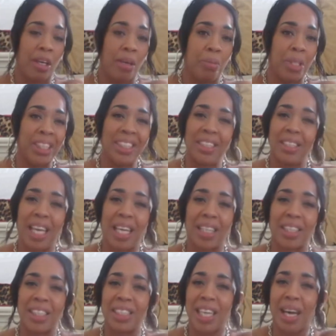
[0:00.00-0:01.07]
It's in like
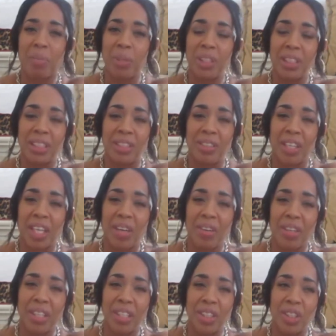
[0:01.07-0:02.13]
a shopping center
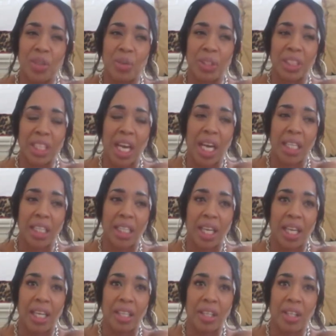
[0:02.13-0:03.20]
area, so it's kind of
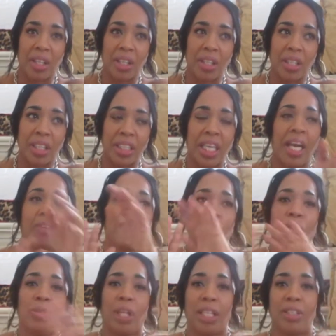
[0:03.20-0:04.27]
like they have their
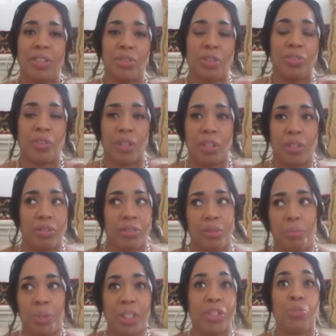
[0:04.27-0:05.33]
own like
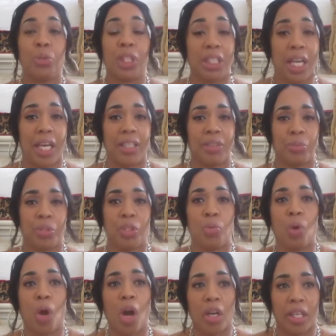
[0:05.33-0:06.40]
storefront, but it's really nice when you
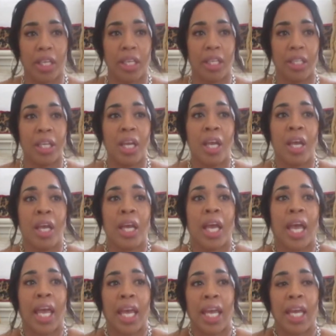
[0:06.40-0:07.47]
walk
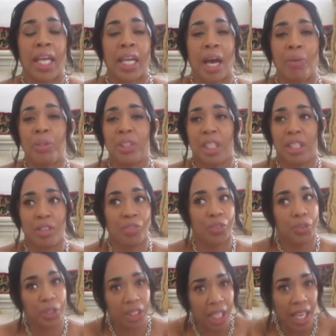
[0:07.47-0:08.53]
in. And I would say the
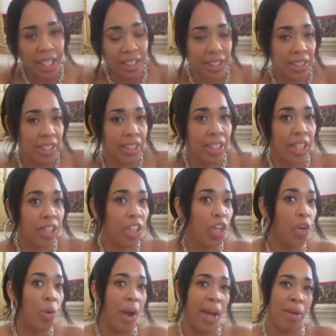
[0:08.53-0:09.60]
food is excellent there.
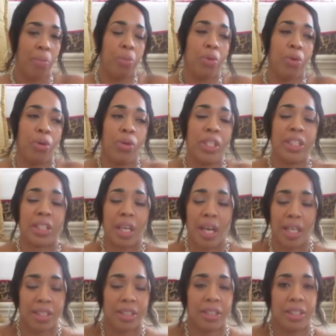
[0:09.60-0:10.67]
The crab roll is
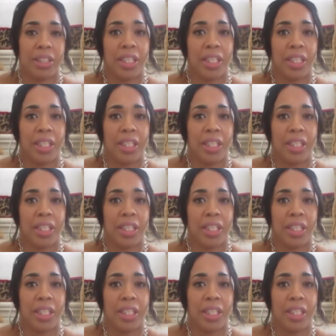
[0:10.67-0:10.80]
excellent. The